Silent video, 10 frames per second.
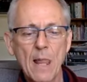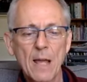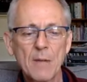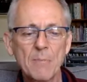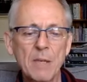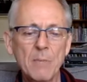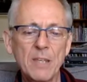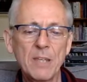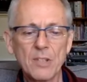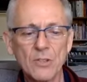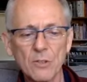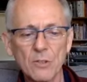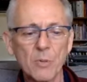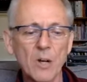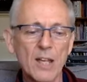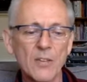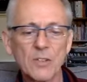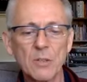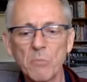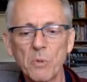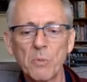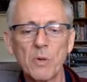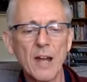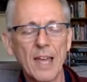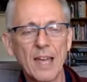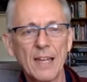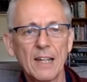And maybe this sort of prayer, a simple prayer,